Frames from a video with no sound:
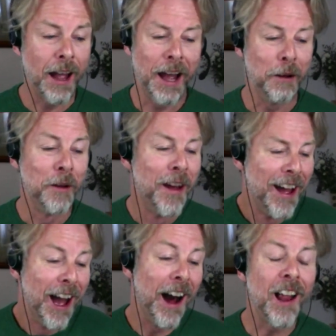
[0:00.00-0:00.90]

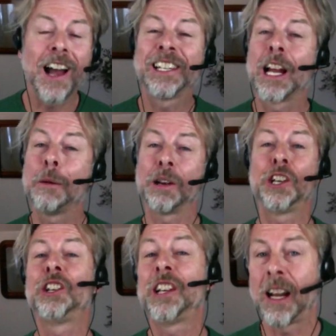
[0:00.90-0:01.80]
And I set up a
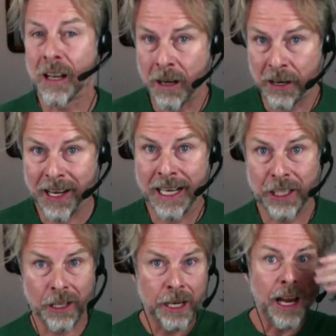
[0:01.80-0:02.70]
shitload of
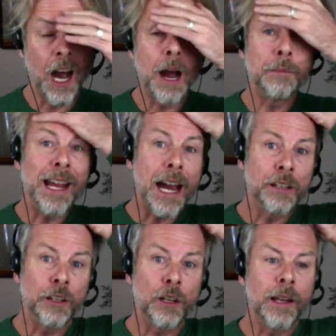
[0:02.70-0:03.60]
ads, and yet I'm yet
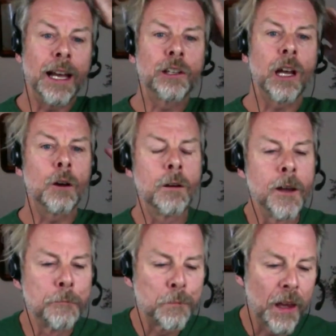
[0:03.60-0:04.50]
to do that. So
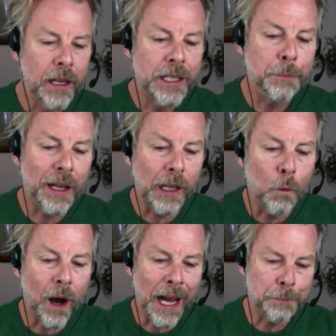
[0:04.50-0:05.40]
typically
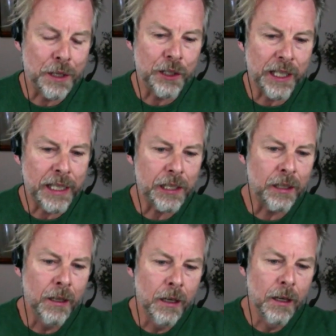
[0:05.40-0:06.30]
what happens is
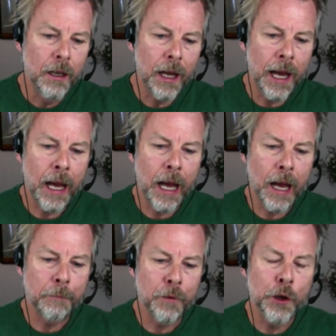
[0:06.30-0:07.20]

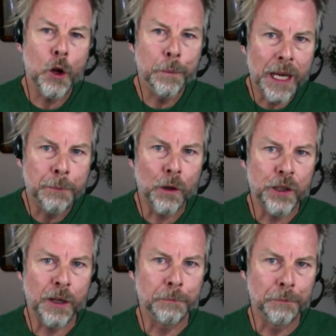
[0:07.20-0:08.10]
new people
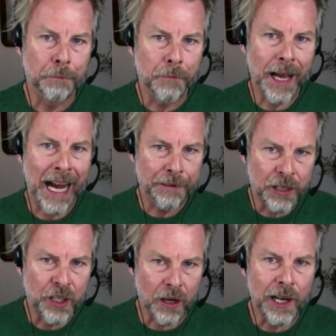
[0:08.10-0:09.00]
to
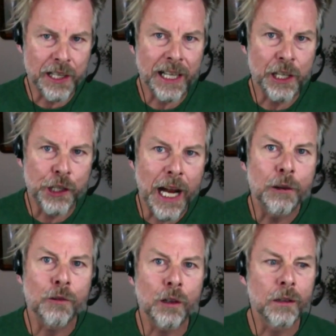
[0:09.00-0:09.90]
advertising in
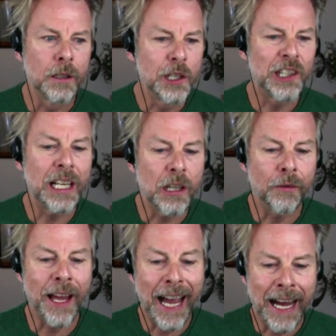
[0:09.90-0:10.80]
general set
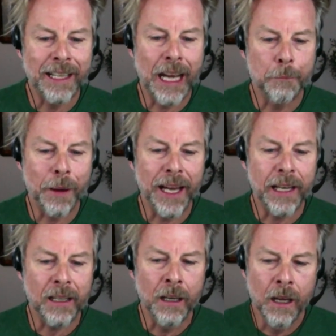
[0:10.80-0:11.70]
up their ad
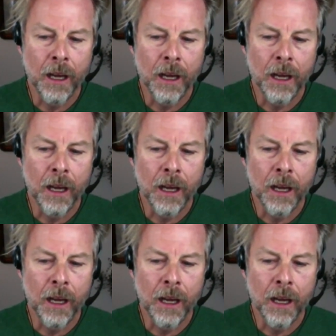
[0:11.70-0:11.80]
campaign,